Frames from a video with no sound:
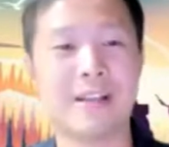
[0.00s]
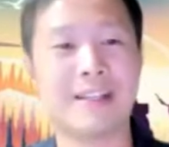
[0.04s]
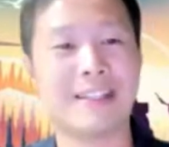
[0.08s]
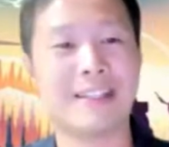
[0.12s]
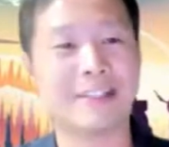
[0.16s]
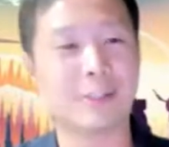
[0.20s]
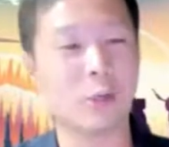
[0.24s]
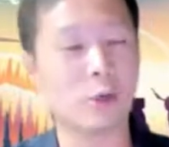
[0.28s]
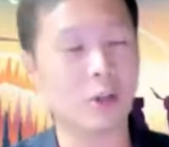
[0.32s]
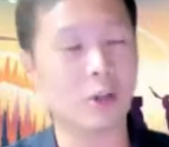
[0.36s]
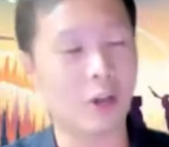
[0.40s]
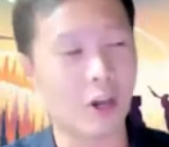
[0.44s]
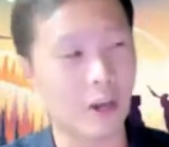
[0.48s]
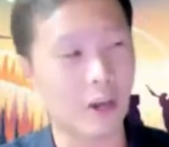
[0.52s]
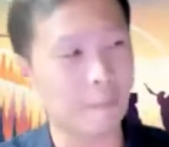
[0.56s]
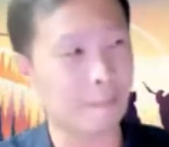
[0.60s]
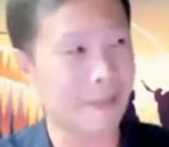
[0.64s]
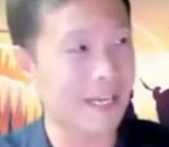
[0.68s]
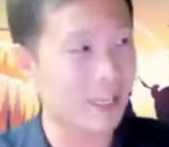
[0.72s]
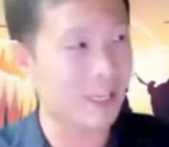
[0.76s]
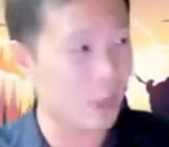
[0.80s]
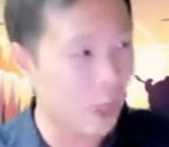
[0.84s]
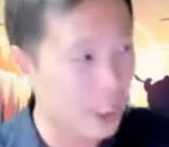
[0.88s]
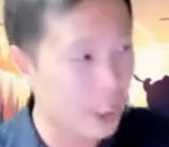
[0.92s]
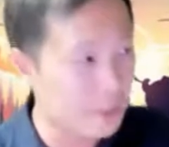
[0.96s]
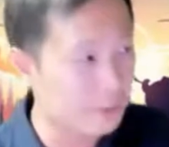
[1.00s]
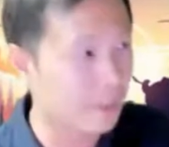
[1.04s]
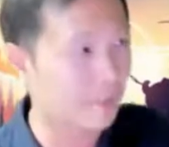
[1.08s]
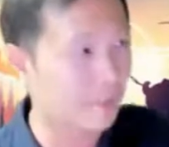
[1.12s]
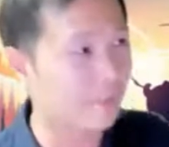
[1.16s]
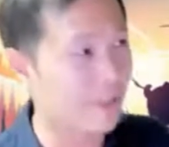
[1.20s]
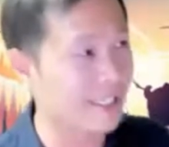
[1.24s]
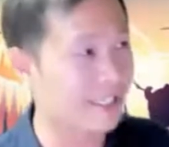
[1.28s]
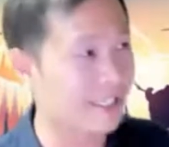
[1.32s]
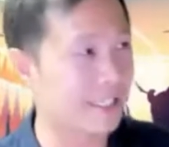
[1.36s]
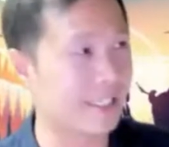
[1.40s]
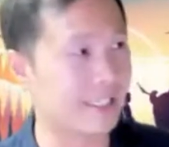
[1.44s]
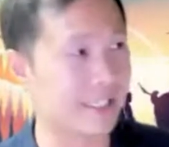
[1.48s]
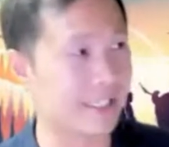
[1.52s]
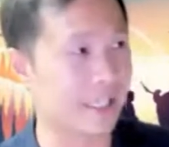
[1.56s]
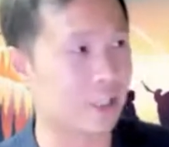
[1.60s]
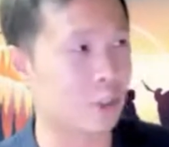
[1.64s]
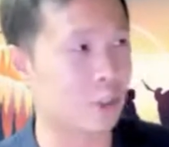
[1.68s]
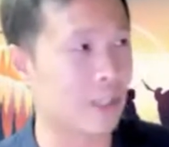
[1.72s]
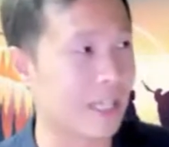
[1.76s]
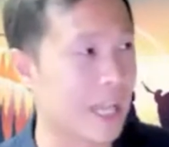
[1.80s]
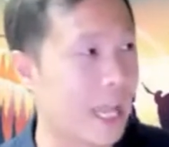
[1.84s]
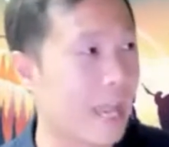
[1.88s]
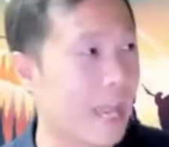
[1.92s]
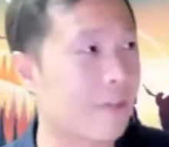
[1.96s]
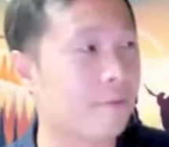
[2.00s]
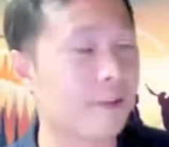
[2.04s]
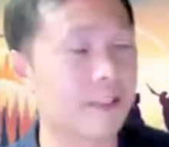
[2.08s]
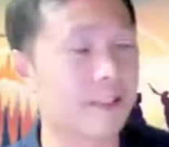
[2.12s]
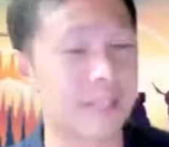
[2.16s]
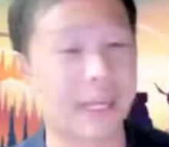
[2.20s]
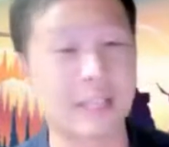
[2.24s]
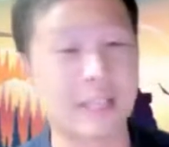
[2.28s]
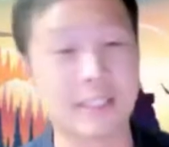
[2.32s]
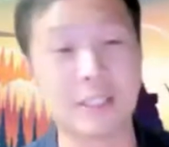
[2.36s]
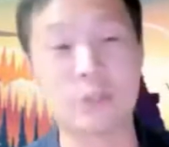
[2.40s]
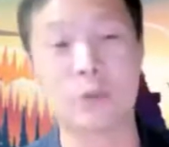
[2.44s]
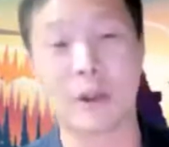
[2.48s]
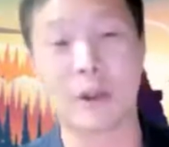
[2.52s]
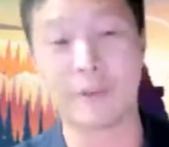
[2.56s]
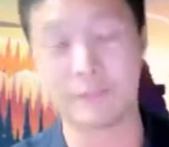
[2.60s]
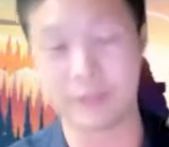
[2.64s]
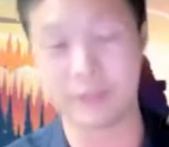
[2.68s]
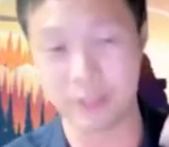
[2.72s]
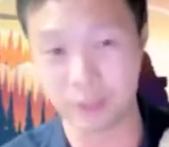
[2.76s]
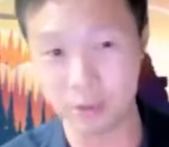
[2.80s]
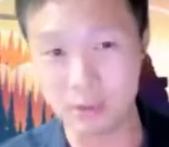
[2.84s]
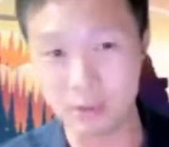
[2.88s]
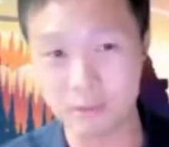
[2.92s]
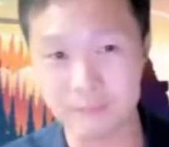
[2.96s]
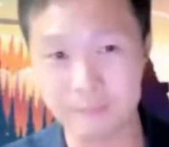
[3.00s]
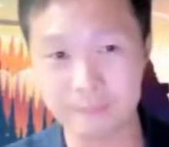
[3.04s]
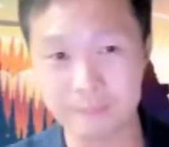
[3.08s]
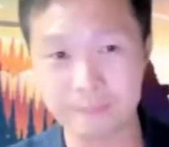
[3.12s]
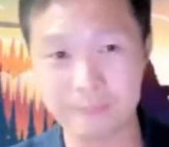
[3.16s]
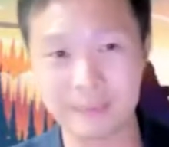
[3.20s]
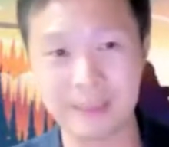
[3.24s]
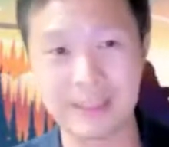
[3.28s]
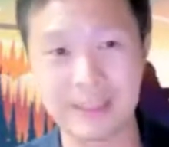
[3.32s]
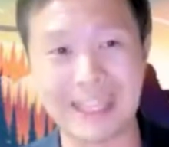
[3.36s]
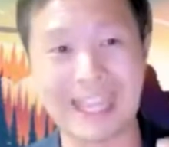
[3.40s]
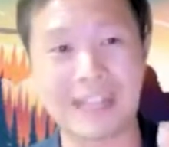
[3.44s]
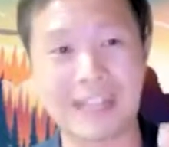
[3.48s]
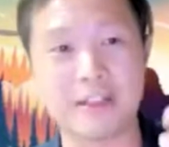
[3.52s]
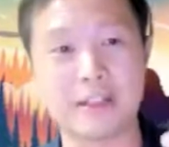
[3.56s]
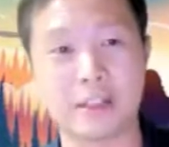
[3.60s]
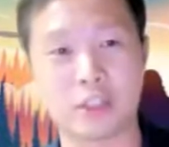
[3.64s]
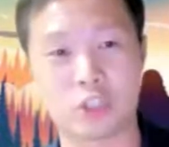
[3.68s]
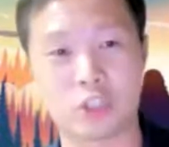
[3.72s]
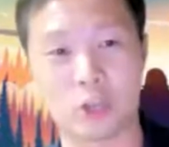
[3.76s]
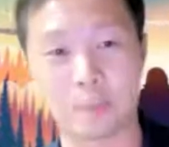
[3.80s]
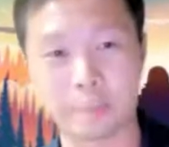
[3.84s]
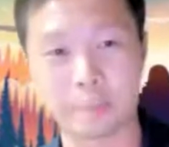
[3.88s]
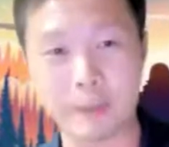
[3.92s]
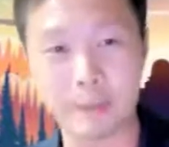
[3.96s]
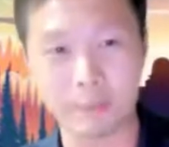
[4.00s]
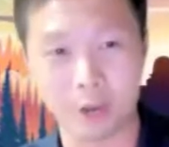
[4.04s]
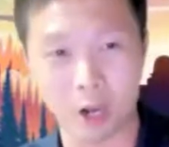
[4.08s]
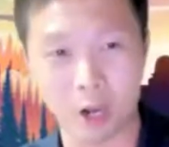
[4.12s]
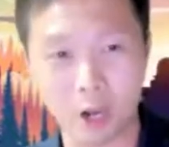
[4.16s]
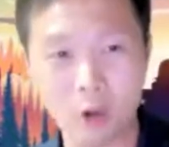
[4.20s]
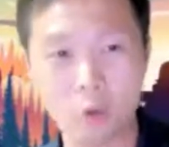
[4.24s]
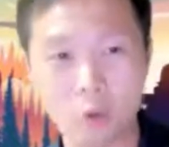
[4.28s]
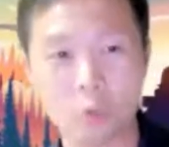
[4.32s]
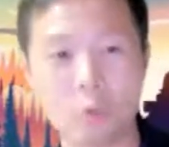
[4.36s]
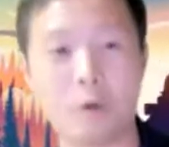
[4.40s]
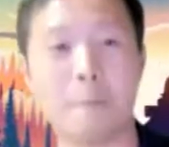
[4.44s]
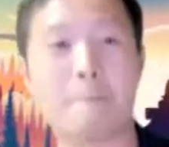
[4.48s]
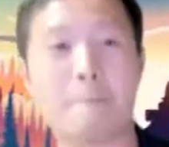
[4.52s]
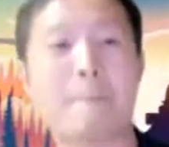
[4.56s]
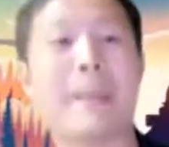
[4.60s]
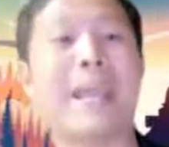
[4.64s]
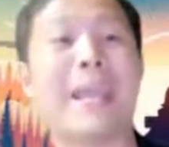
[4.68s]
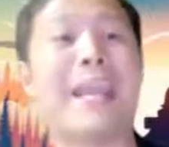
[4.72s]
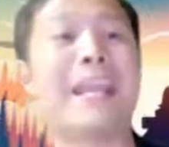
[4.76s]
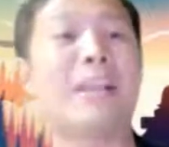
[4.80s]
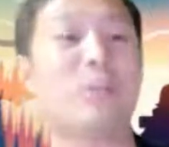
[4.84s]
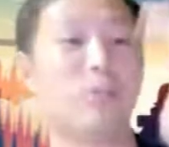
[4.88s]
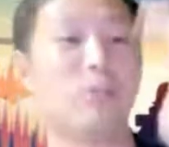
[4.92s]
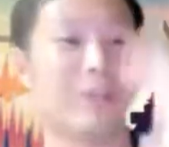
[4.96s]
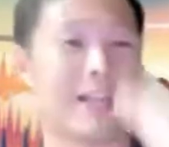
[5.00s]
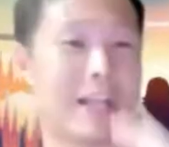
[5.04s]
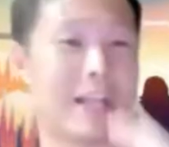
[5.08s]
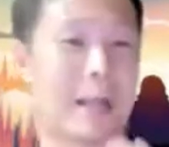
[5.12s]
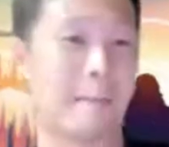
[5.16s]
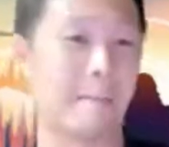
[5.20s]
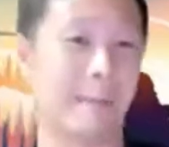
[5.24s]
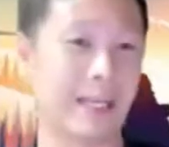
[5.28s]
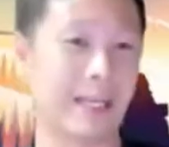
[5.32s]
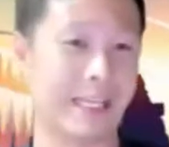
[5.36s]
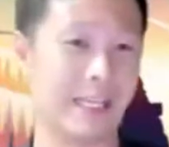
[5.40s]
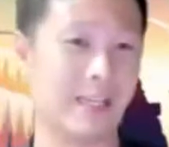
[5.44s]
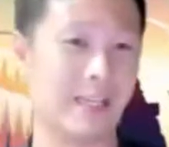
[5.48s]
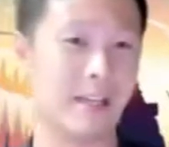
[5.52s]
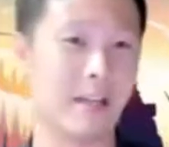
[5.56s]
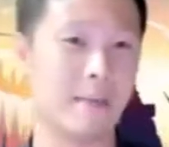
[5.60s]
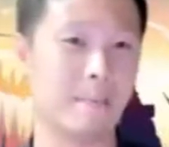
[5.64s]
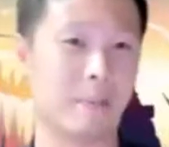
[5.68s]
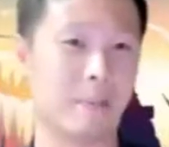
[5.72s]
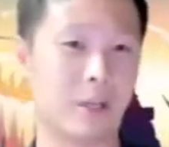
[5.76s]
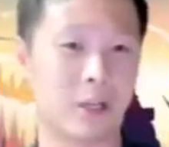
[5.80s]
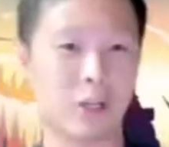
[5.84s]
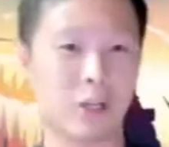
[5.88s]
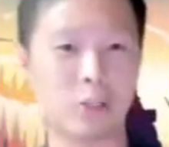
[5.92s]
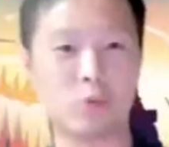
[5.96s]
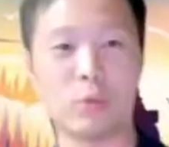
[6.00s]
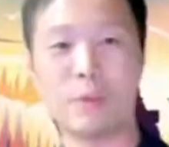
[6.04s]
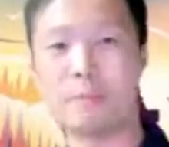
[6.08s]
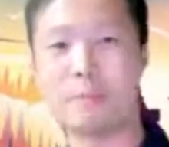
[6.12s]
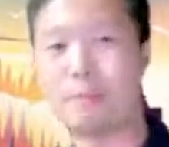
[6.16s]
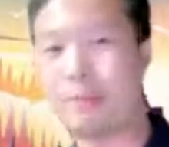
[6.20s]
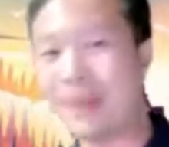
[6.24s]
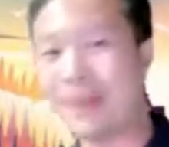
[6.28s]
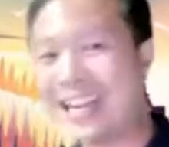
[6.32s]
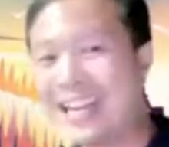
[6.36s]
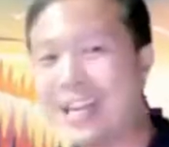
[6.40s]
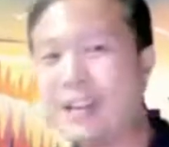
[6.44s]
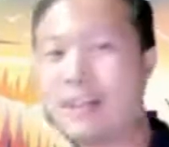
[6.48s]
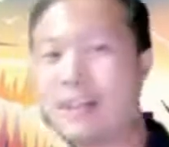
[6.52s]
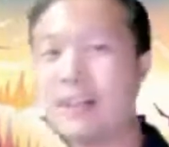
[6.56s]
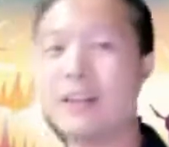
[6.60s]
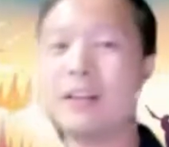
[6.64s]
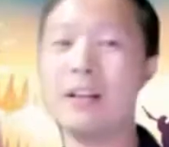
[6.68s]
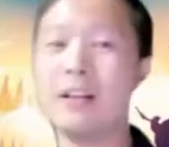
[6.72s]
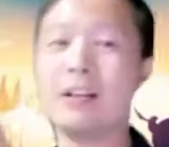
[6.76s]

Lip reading: So cost per visit is actually advertising revenue that the shopping mall will pay to the company because we bring